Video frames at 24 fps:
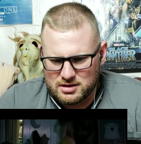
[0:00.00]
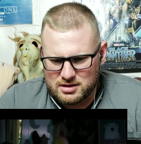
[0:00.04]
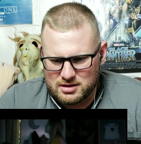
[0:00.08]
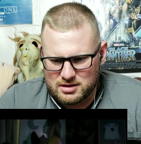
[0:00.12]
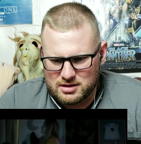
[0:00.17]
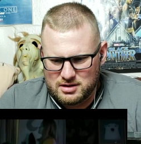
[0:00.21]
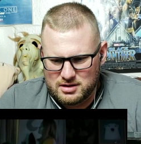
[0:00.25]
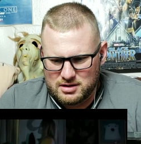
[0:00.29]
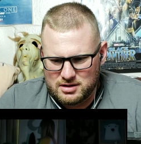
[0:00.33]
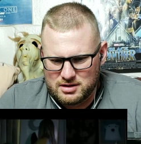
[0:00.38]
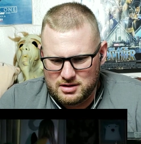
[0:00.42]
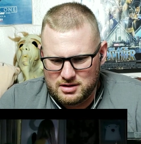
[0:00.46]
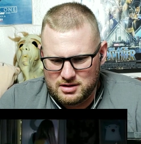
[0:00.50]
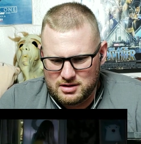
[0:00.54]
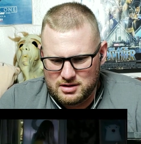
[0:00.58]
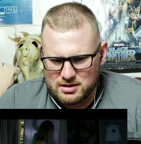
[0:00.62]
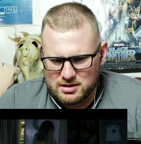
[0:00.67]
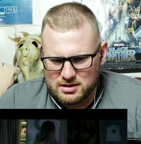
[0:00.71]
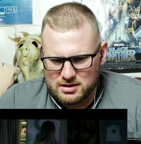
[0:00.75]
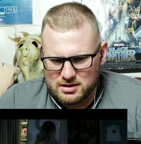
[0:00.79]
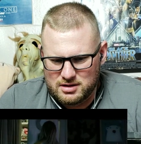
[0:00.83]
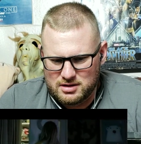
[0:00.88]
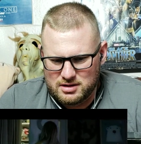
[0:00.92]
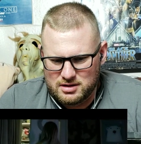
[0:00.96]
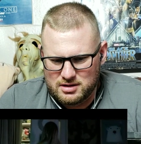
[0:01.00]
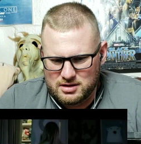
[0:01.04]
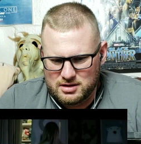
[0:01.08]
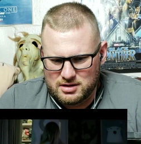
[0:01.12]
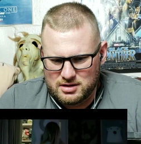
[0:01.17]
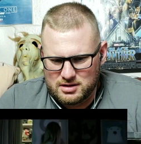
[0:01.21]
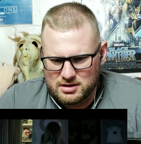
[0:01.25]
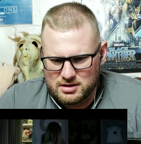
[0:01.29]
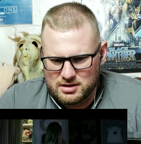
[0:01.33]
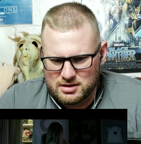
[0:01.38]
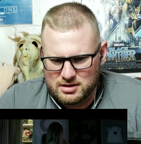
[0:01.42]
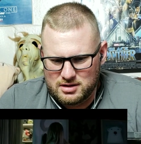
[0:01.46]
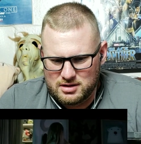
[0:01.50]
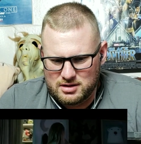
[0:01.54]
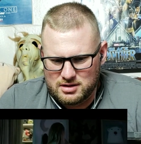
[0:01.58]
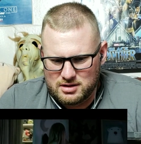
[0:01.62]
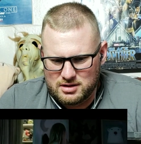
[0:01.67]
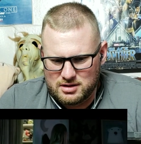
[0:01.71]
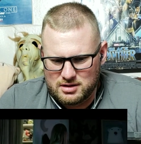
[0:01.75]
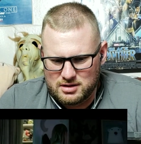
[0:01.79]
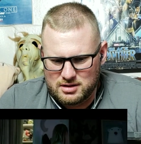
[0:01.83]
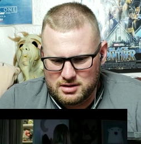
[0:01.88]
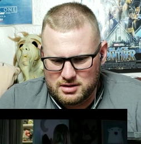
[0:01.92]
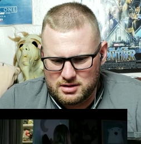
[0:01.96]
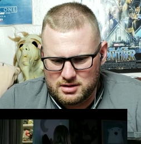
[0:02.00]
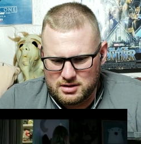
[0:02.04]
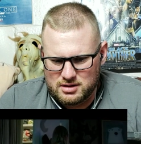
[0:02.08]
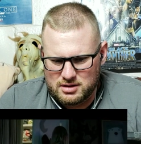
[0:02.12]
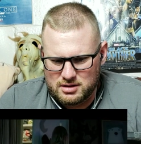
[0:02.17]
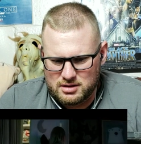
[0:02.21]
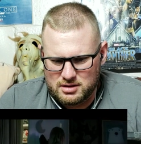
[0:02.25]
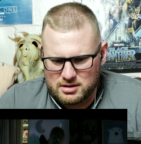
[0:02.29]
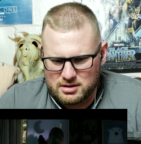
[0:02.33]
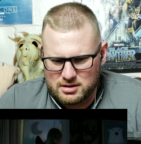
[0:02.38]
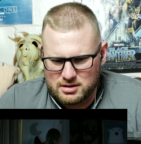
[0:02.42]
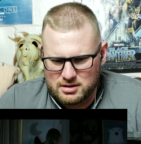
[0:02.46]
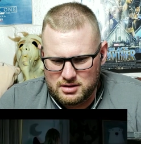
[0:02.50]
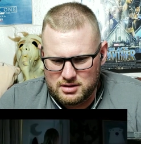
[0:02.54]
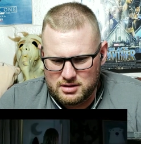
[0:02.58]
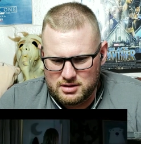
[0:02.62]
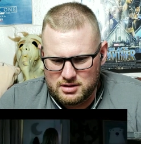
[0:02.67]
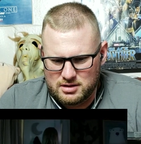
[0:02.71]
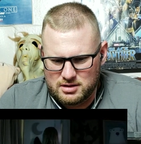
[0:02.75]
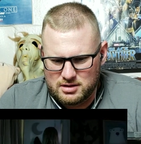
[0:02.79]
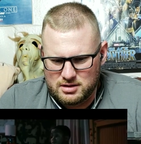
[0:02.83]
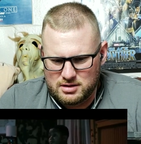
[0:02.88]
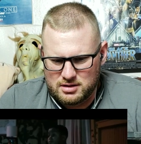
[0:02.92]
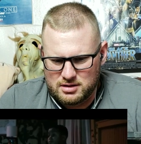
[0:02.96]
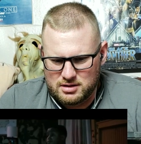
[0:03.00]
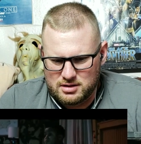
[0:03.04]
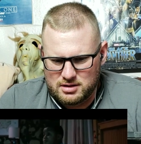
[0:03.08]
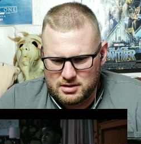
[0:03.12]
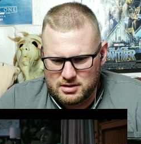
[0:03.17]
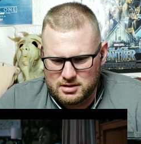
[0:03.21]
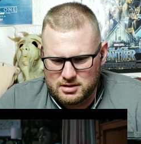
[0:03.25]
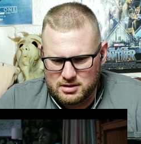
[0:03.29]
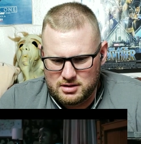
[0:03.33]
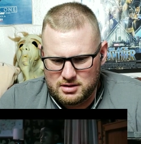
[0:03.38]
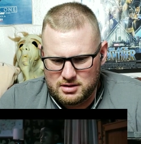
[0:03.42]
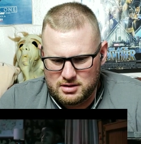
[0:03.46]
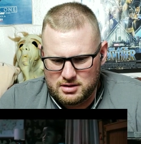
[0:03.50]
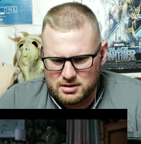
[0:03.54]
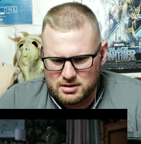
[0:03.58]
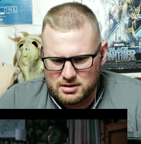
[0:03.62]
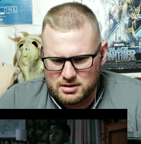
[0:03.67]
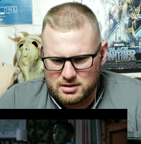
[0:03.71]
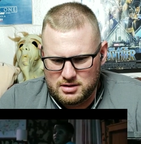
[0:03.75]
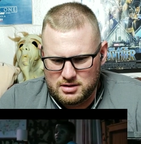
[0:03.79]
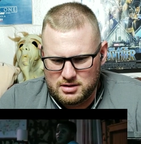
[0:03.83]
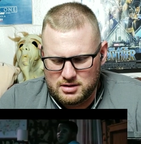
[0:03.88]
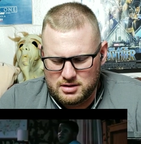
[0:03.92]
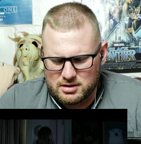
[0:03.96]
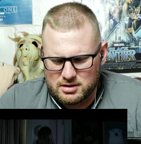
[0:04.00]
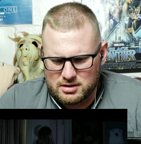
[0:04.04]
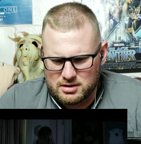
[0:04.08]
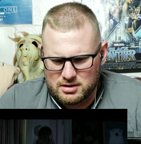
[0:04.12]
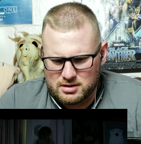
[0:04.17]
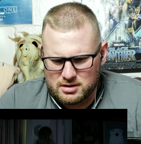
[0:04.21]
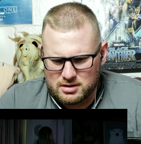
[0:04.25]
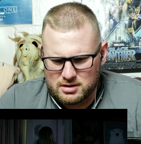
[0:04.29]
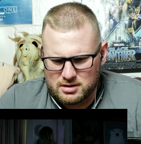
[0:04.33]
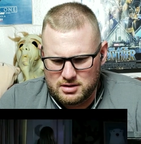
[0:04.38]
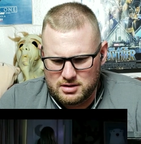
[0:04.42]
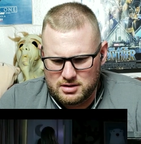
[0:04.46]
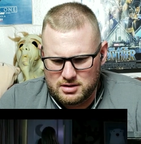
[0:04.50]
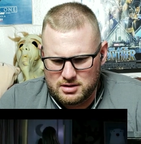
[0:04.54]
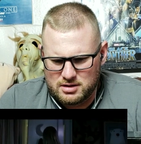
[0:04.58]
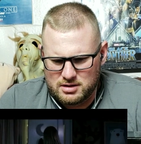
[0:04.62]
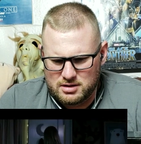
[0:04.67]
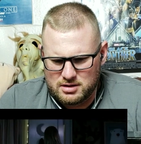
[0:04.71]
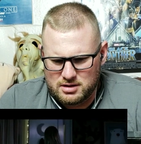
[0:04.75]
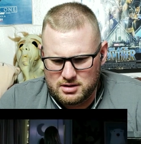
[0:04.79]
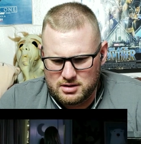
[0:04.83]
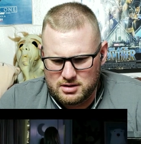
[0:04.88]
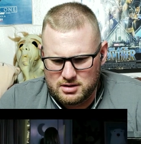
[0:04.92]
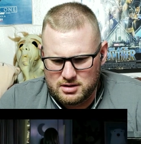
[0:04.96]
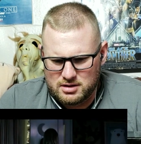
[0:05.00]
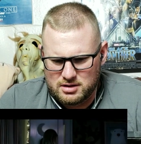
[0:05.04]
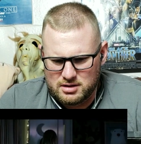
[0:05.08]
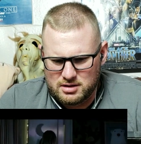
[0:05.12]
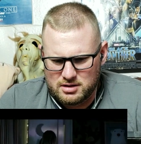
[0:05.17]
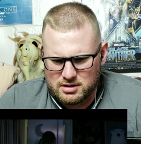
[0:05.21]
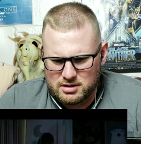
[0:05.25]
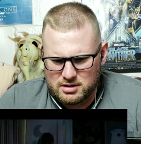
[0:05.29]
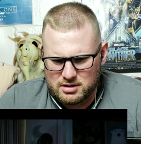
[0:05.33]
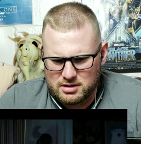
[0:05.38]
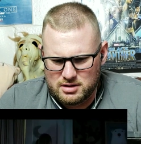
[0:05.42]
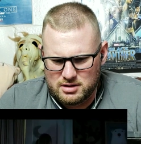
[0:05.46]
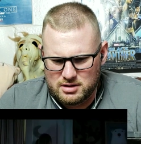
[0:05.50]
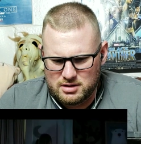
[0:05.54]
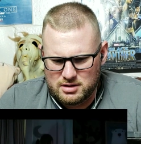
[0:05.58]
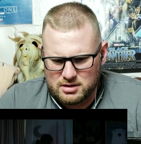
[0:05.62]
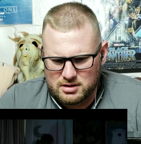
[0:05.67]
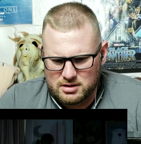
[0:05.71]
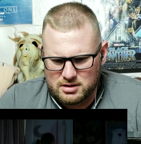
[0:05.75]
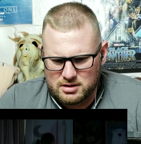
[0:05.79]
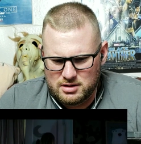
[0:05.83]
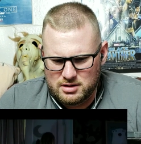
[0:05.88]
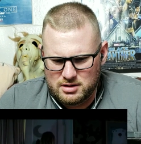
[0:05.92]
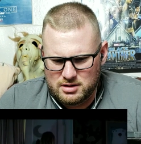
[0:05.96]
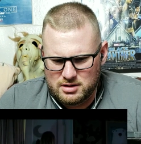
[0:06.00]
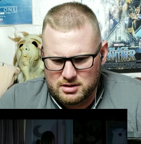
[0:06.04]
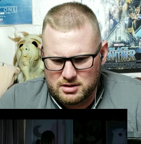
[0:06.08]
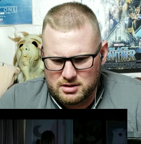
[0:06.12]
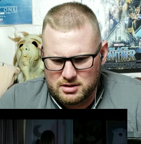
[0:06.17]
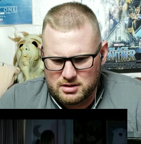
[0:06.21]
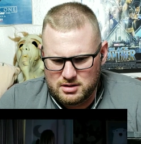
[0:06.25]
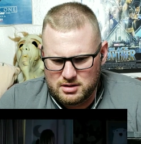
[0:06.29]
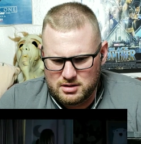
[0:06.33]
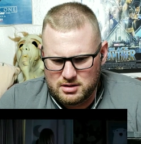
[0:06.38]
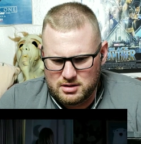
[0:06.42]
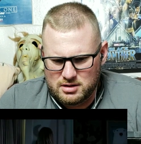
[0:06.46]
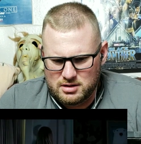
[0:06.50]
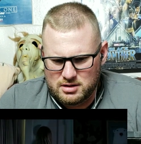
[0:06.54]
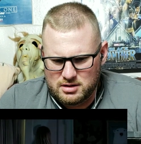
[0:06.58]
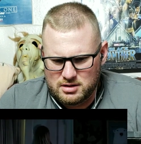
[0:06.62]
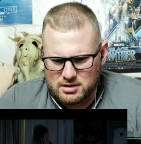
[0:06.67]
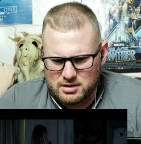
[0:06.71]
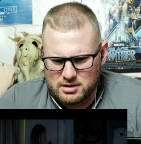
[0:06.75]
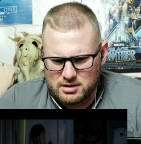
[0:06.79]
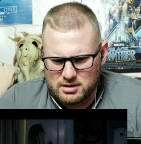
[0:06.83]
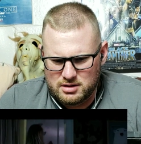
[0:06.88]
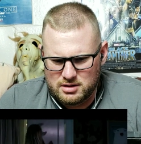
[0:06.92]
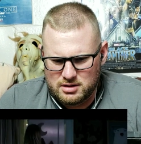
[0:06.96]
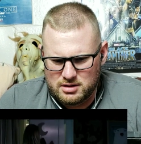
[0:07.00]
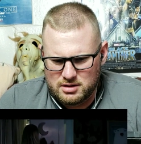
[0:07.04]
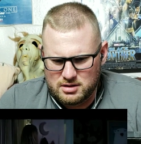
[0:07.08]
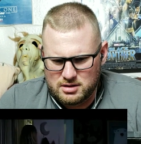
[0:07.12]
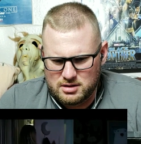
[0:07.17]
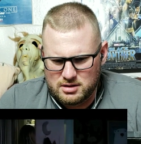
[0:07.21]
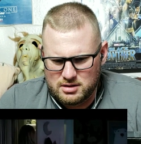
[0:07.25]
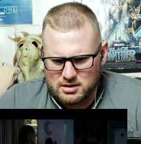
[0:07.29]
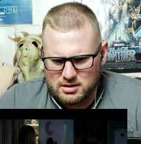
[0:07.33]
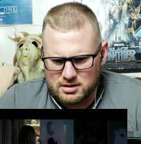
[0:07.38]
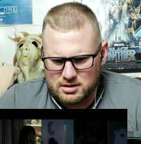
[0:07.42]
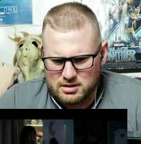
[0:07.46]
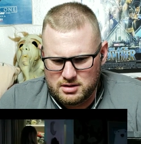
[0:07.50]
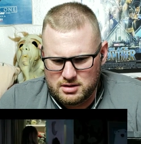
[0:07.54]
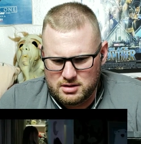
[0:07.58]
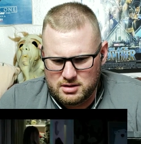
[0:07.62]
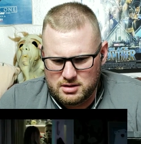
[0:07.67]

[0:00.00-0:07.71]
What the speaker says: (silence)